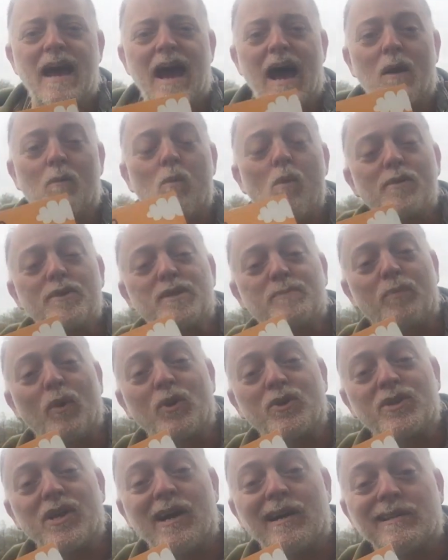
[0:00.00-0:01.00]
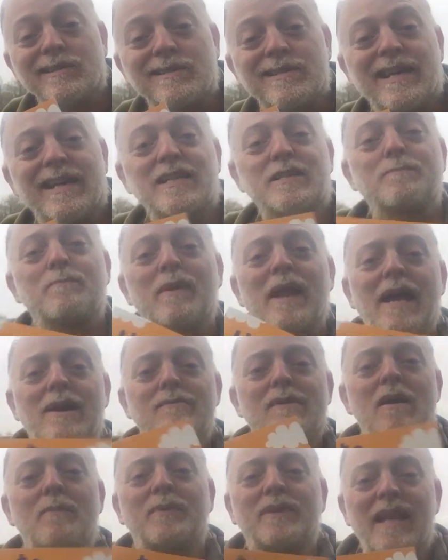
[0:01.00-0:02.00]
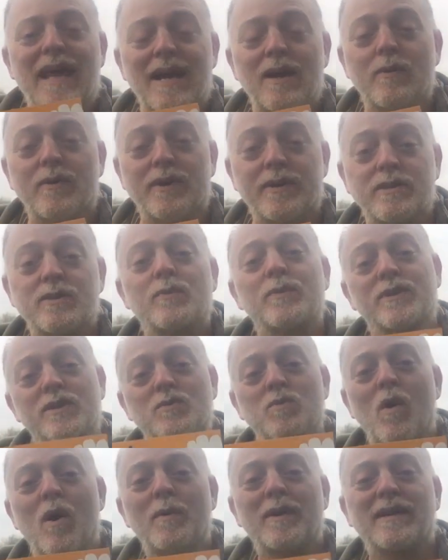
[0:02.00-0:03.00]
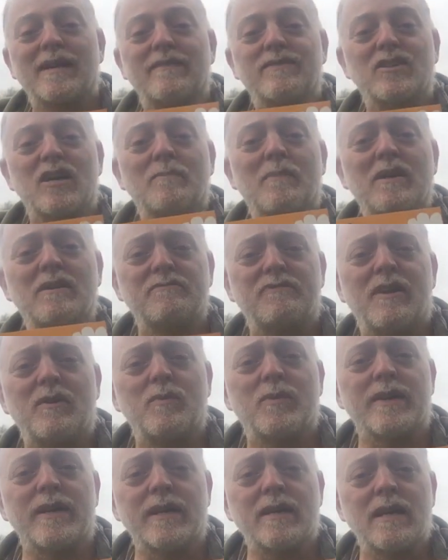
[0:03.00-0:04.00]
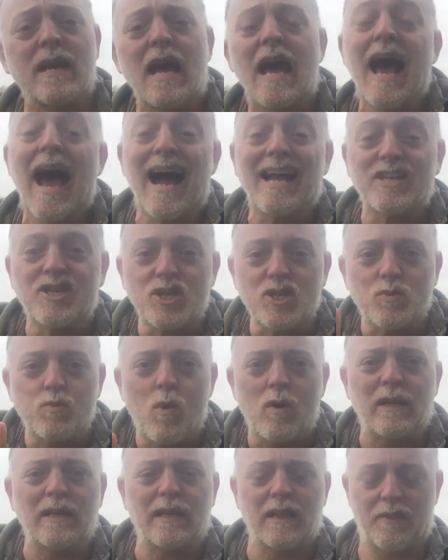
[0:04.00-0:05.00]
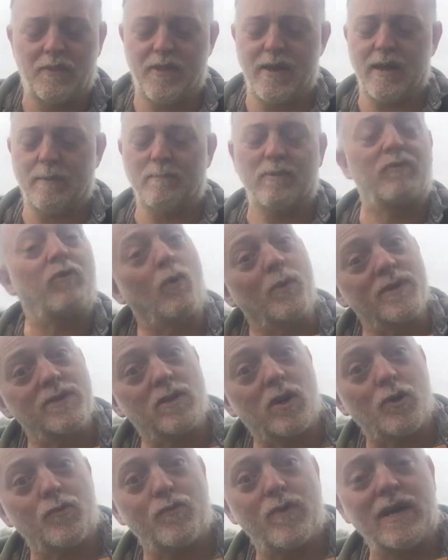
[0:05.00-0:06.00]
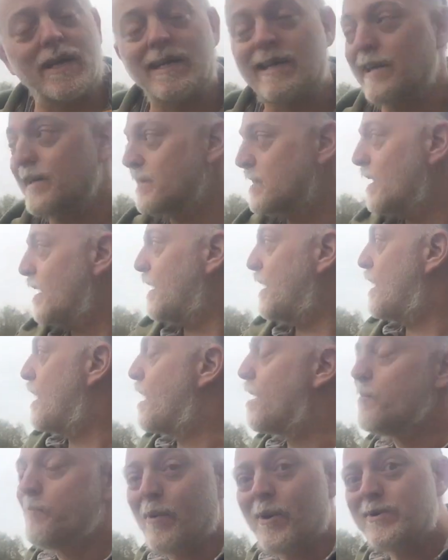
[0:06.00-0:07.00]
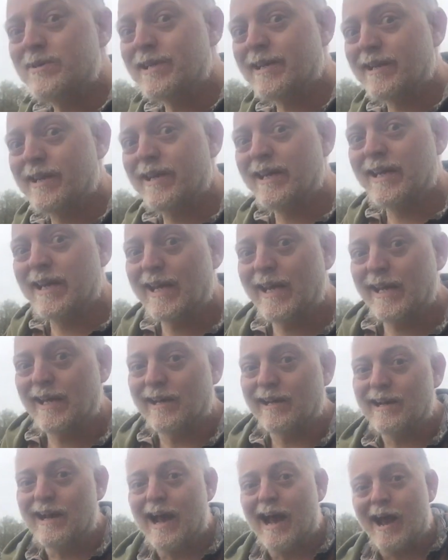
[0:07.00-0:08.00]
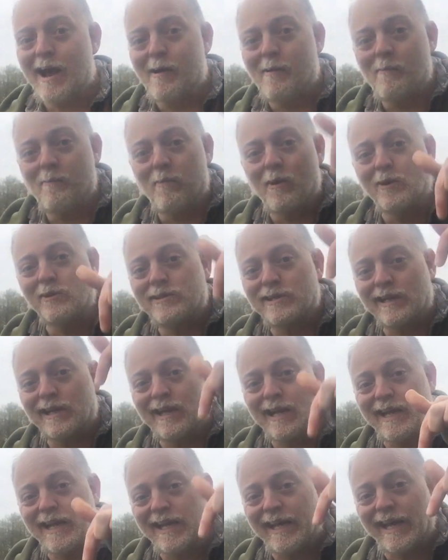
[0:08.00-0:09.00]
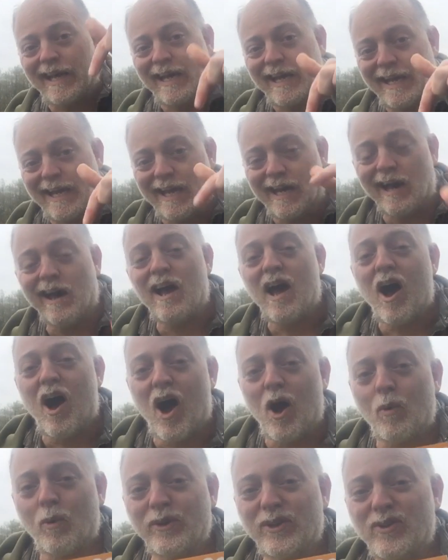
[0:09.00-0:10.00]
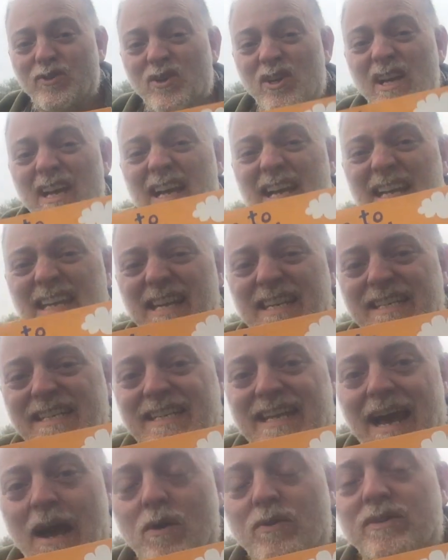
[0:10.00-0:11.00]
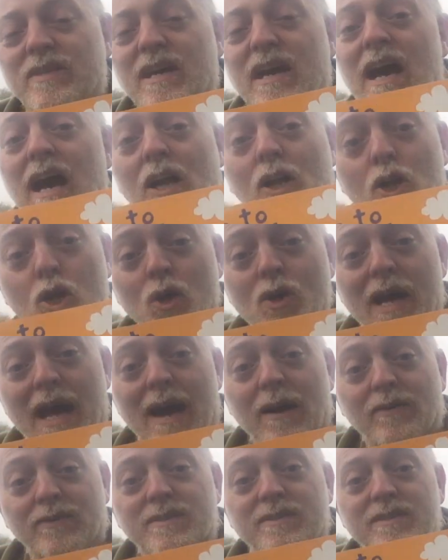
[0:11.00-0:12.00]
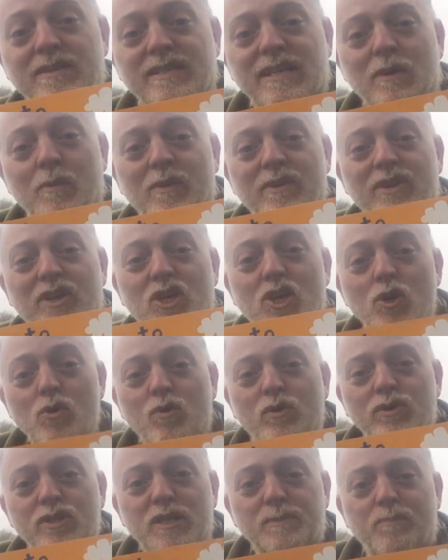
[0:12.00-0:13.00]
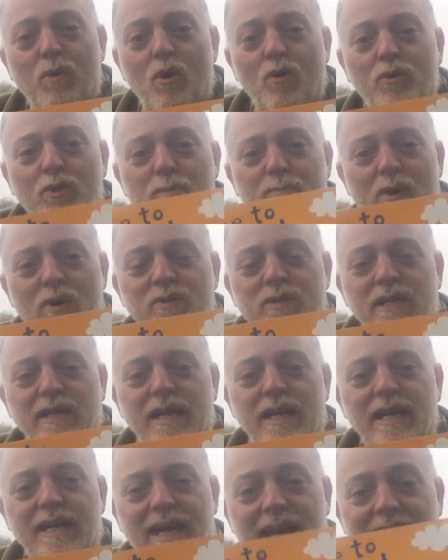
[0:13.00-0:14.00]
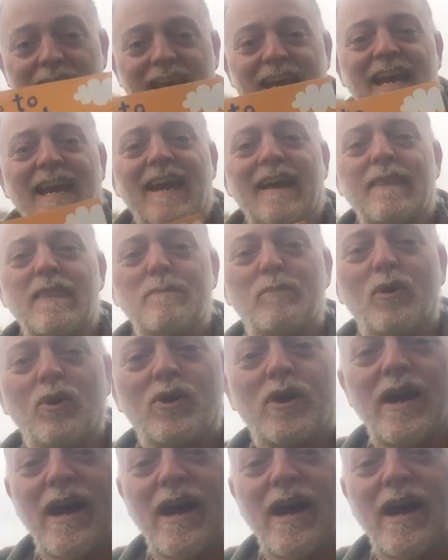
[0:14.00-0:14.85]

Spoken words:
And what this book does is play around with language, which is why we can have so much fun with it. And just one little thing before we start reading it: boating lake here, boating lake here. I want you to listen out and look out to see whether you can spot the boating lake in the book